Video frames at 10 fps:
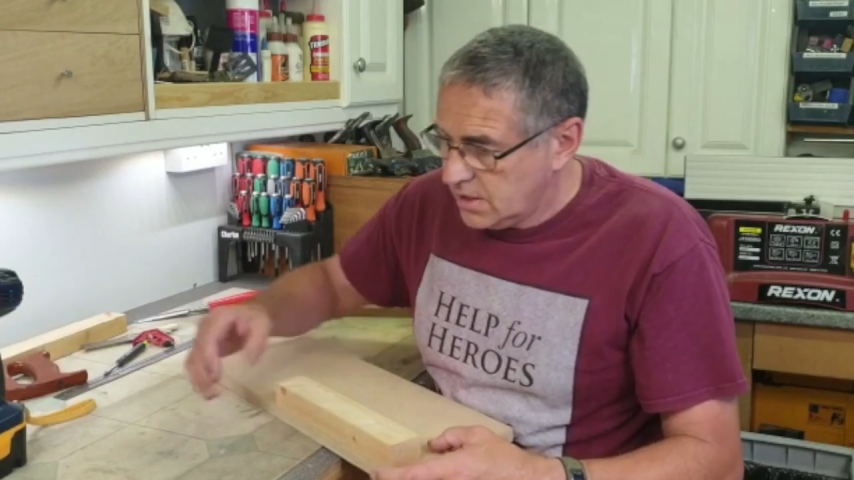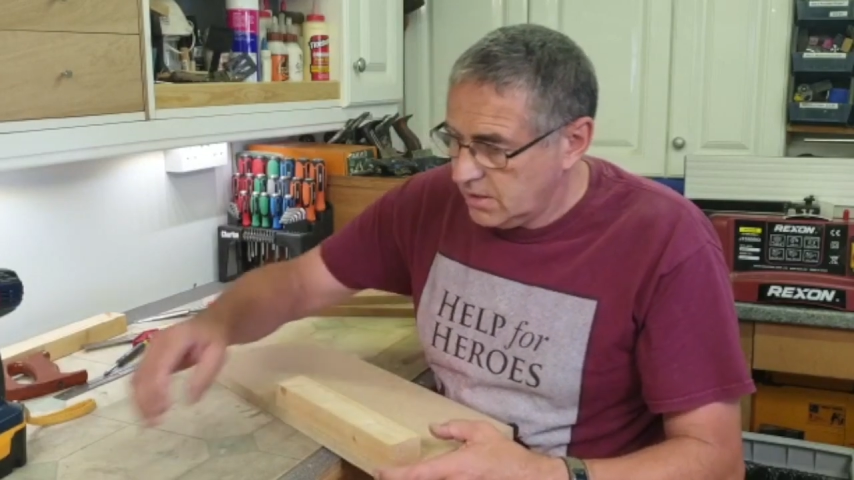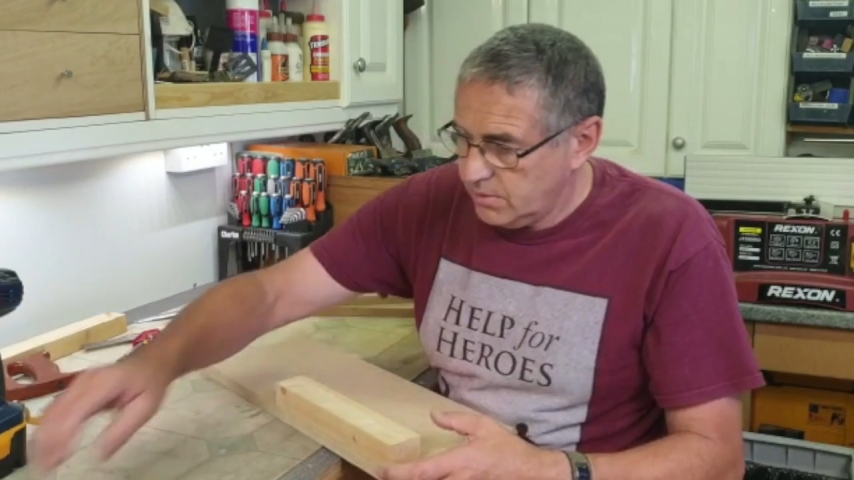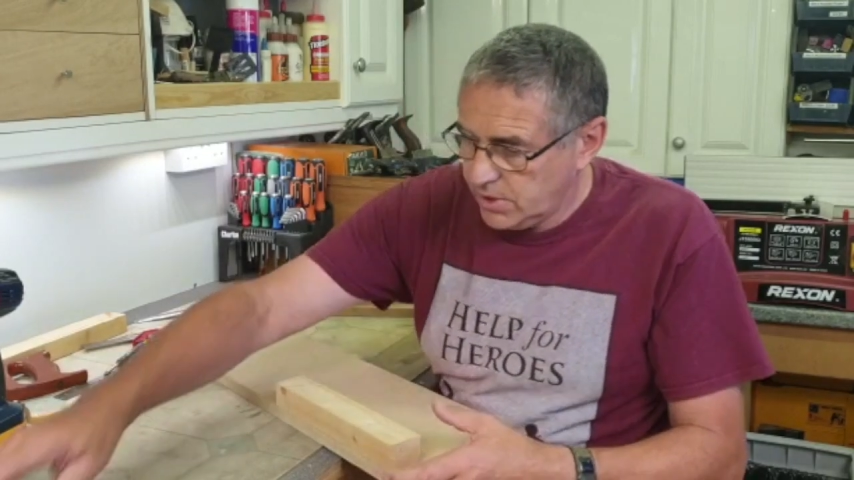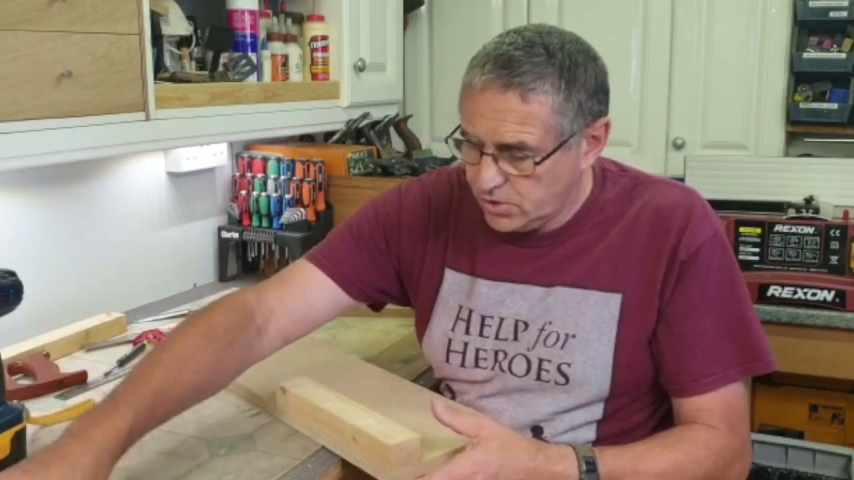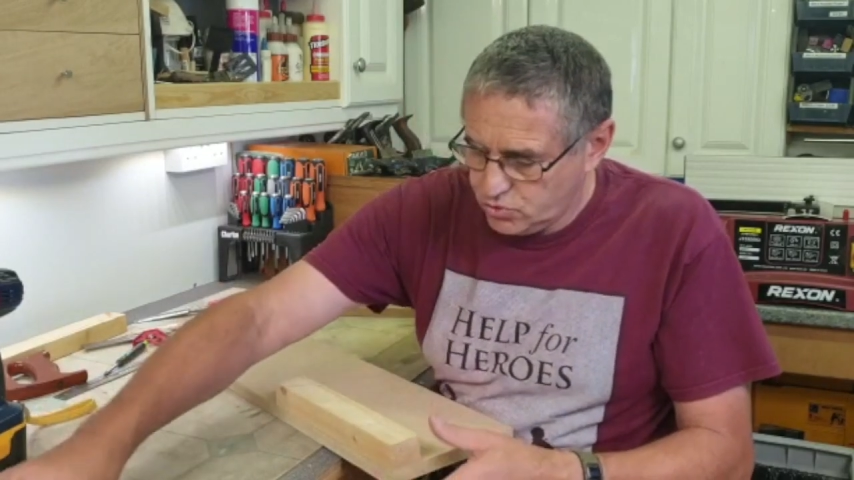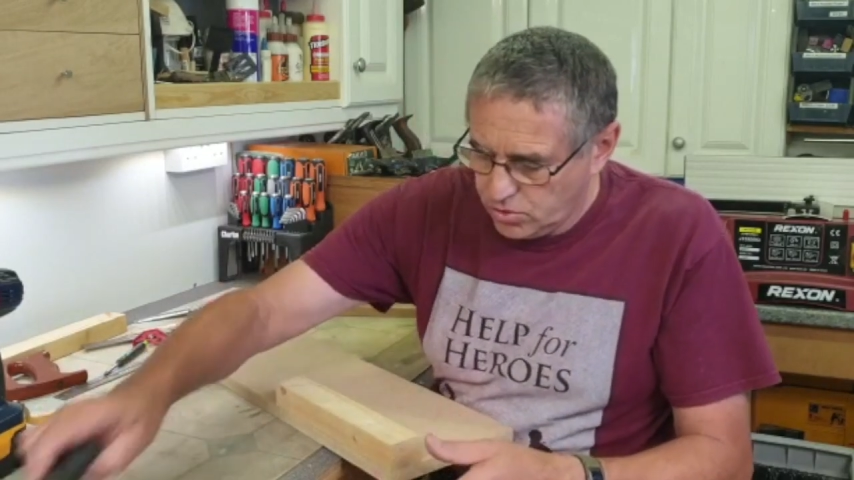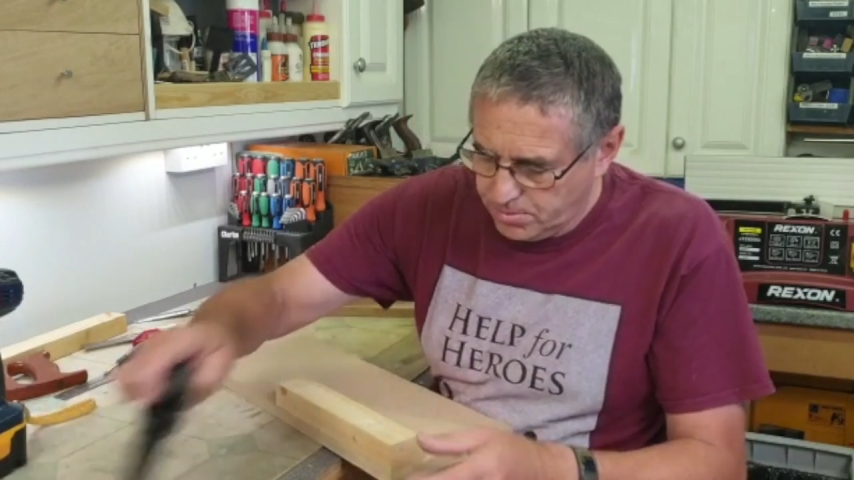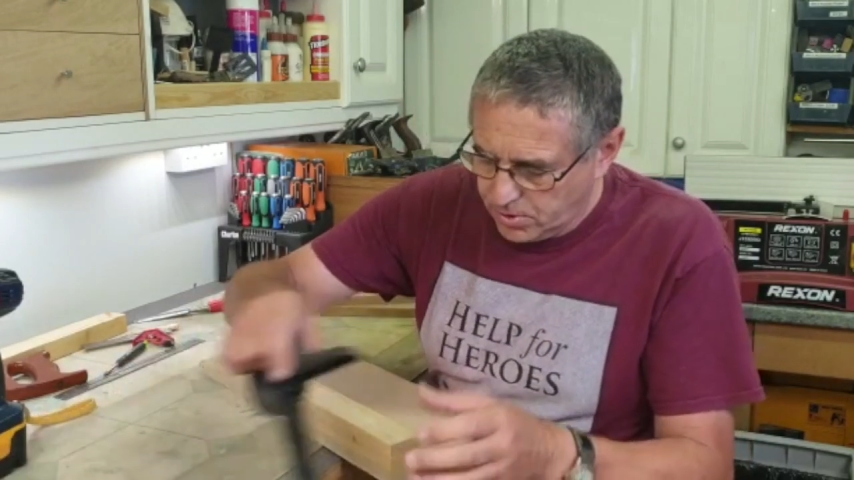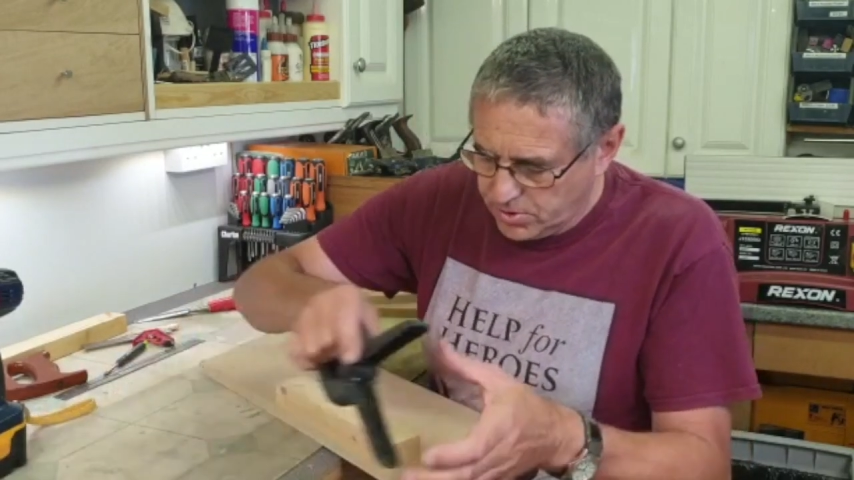and we can
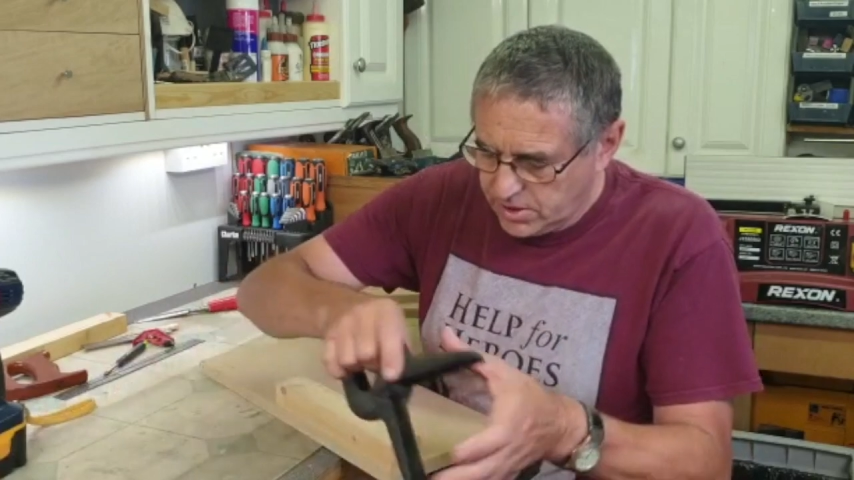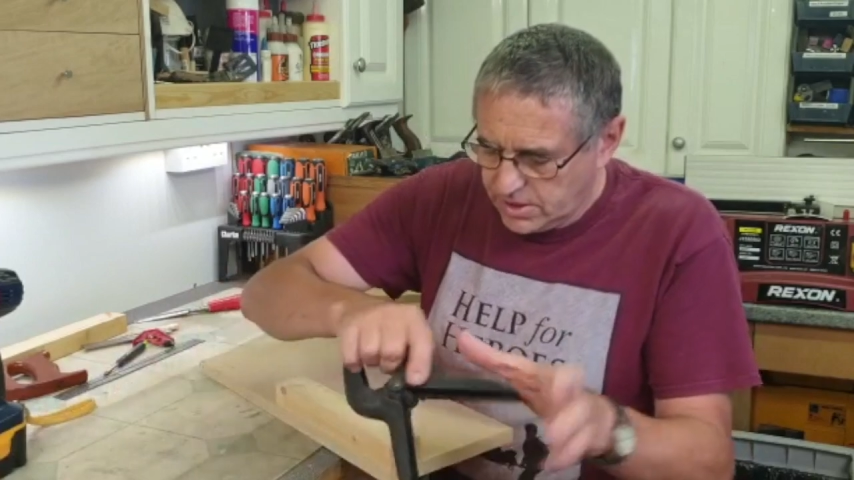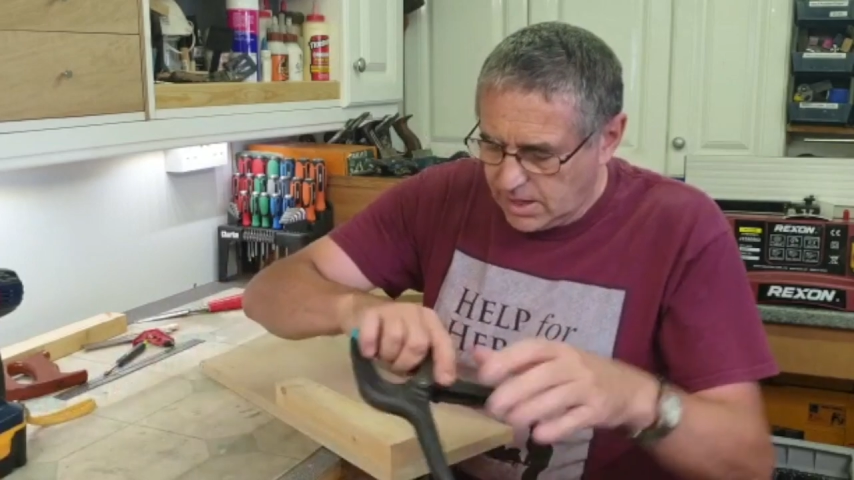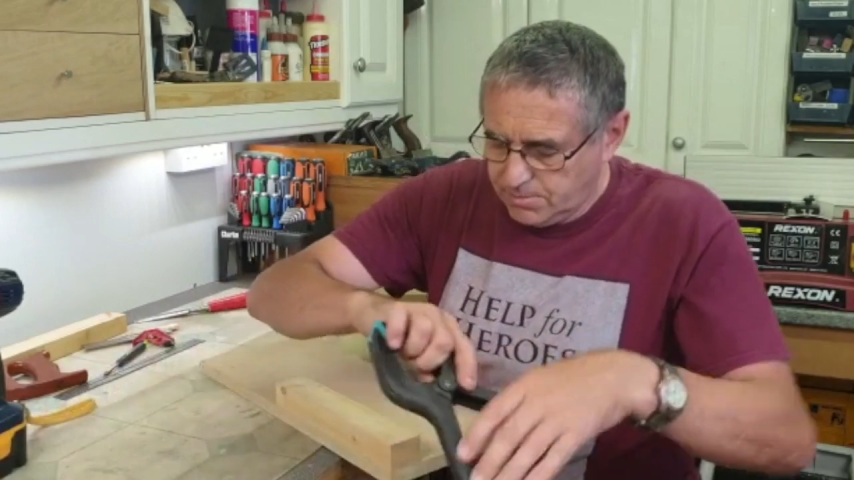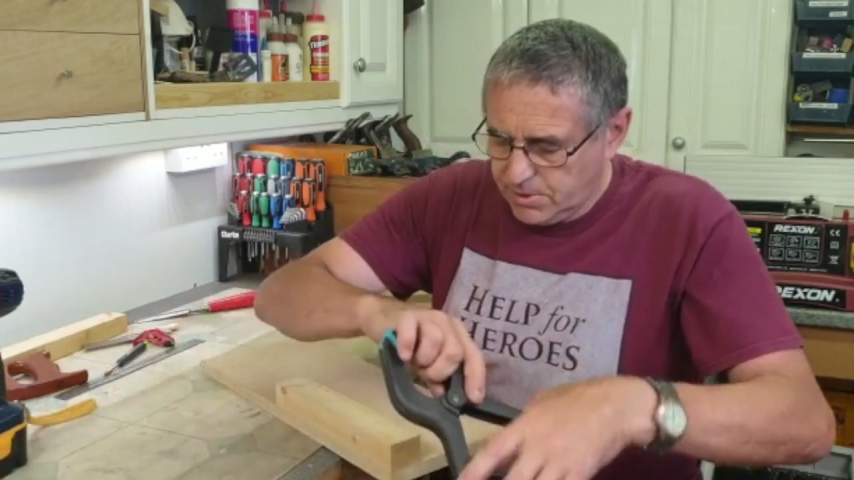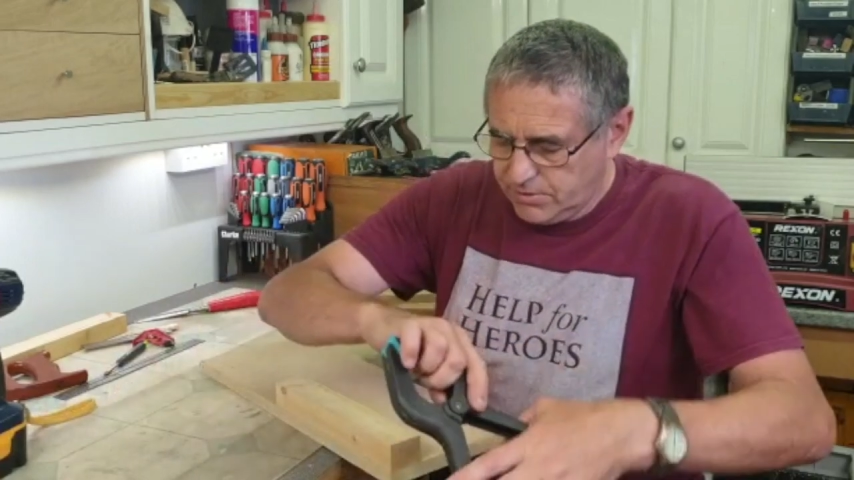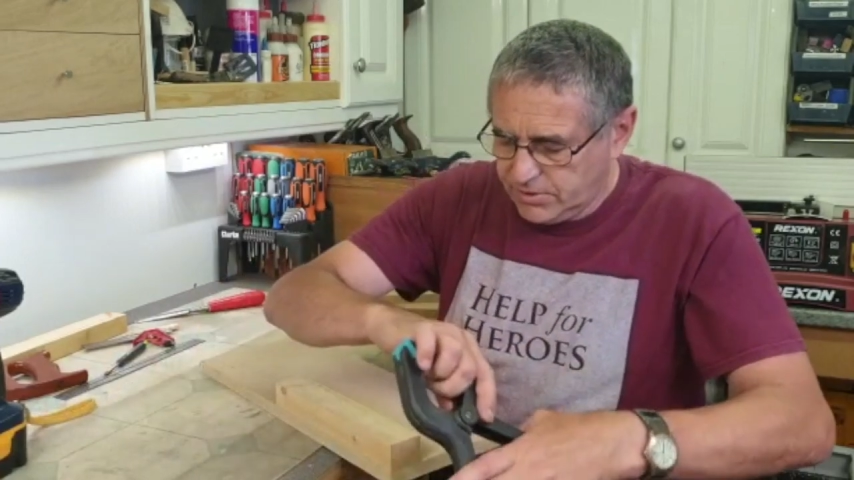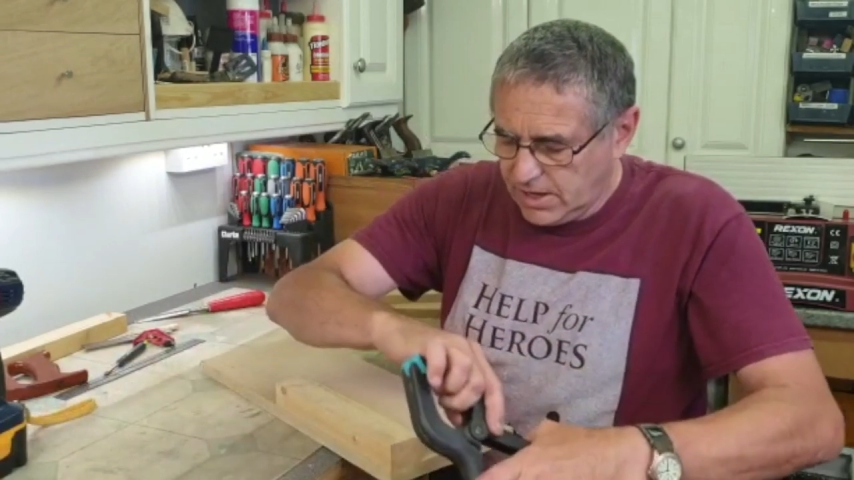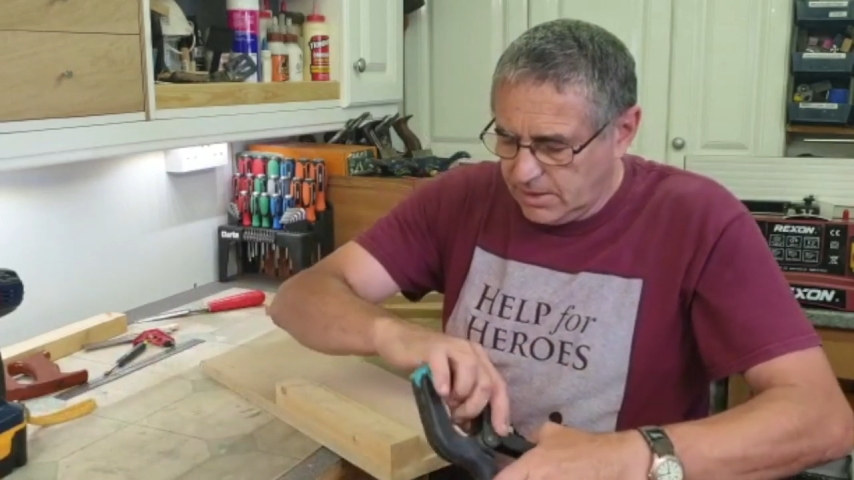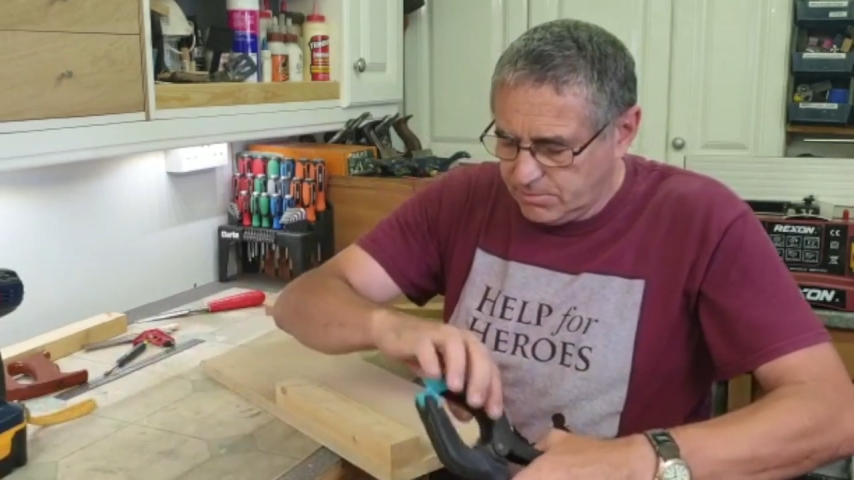drop on a couple of
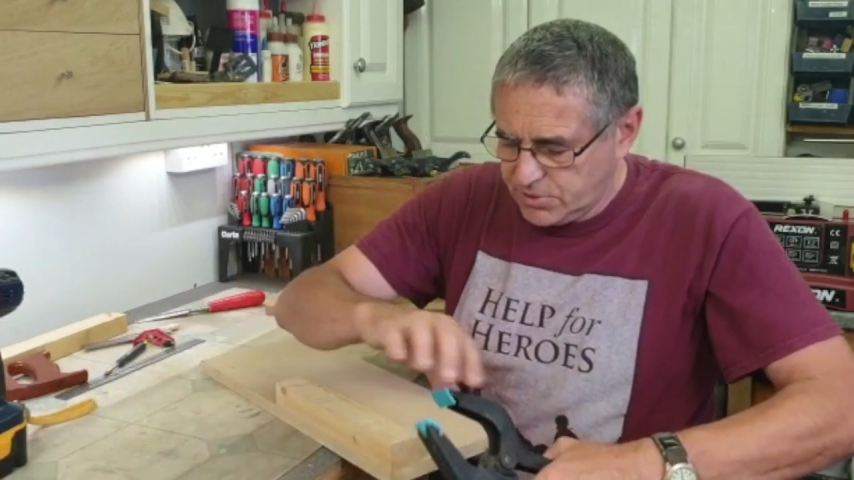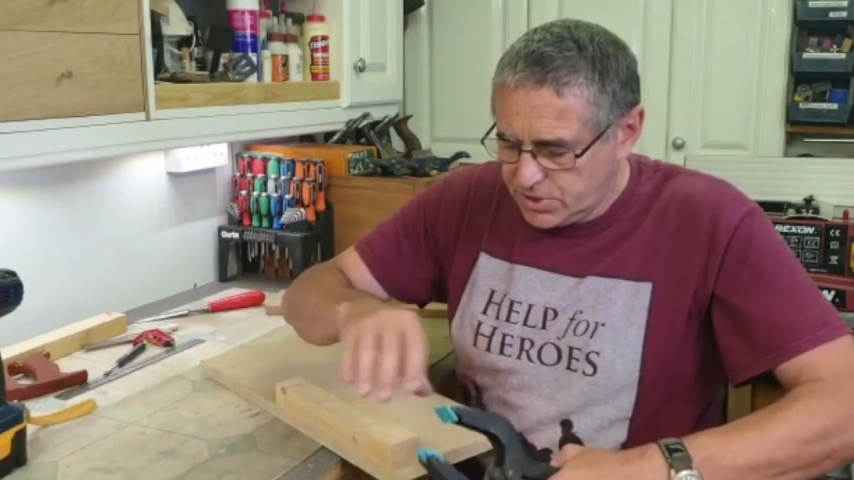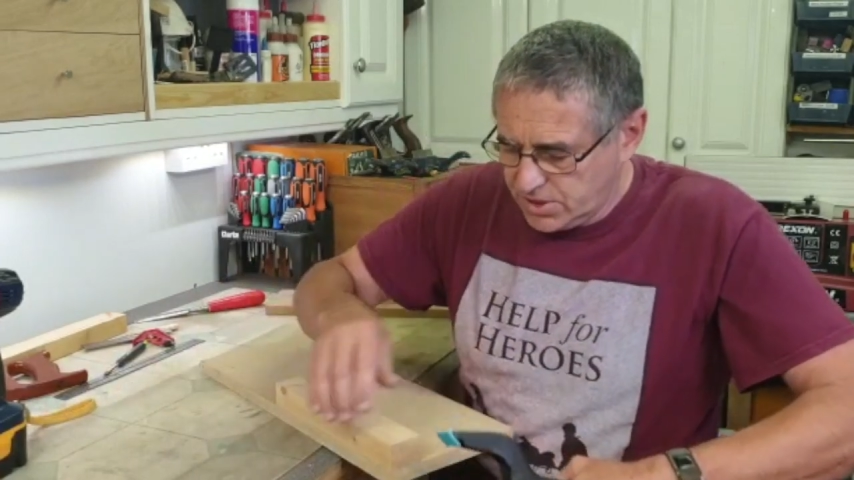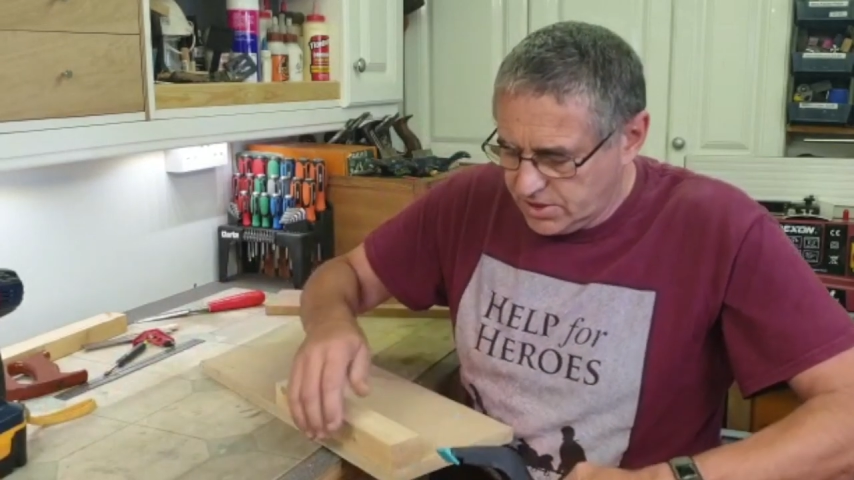clamps.